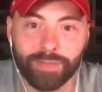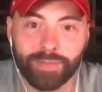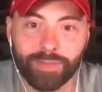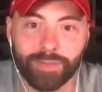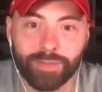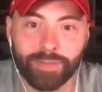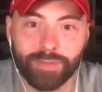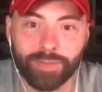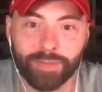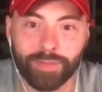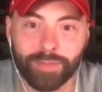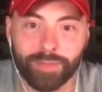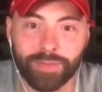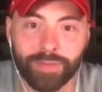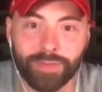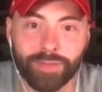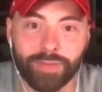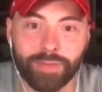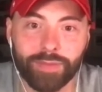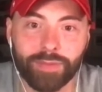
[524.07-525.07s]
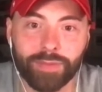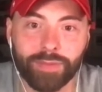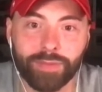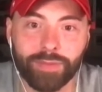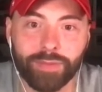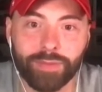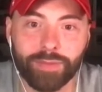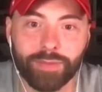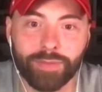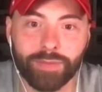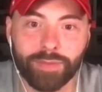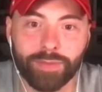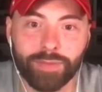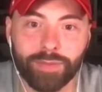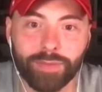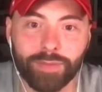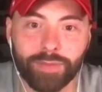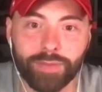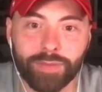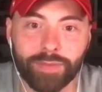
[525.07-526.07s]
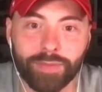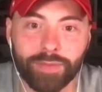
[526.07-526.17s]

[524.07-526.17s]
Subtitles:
This person isn't speaking.